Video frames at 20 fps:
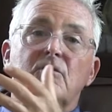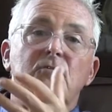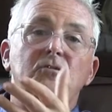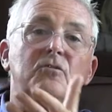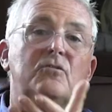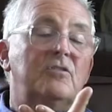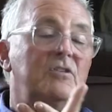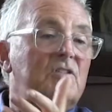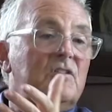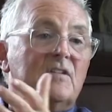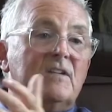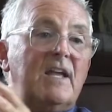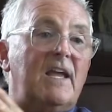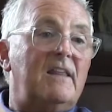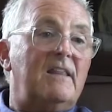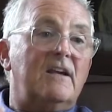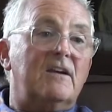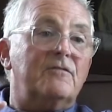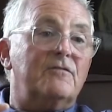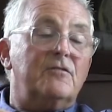you could
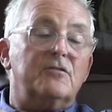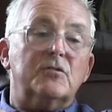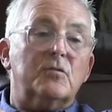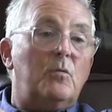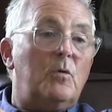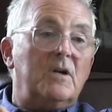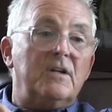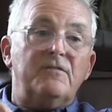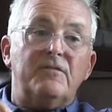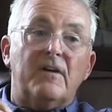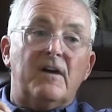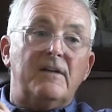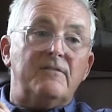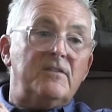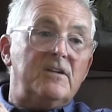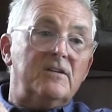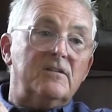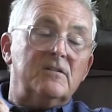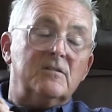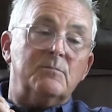stay there for
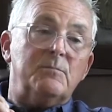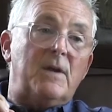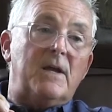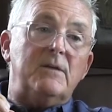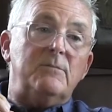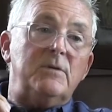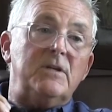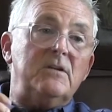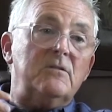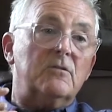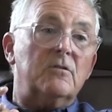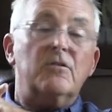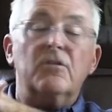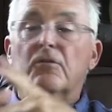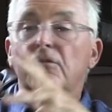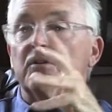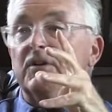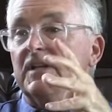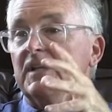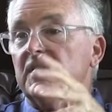25 years maybe, or
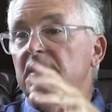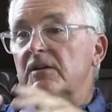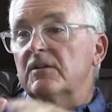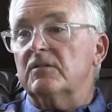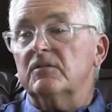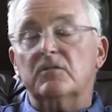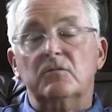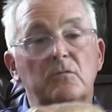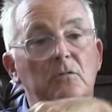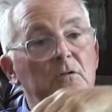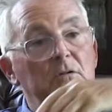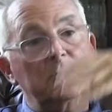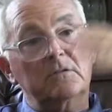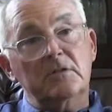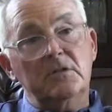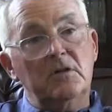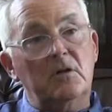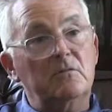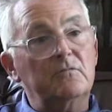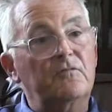30 years, or,
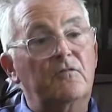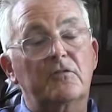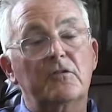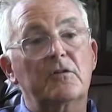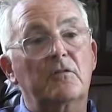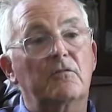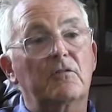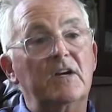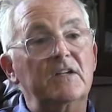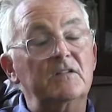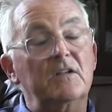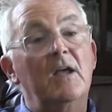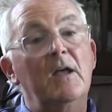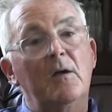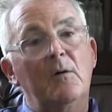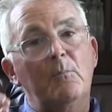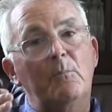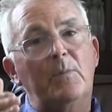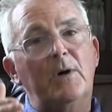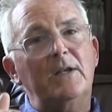you know, for the rest,
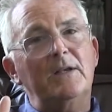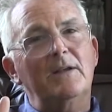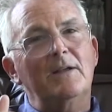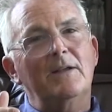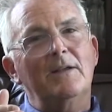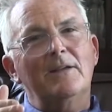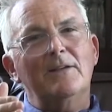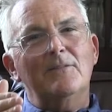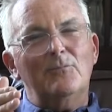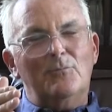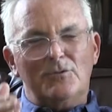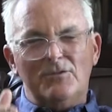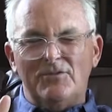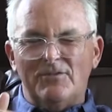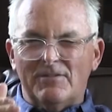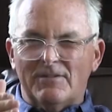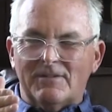but we,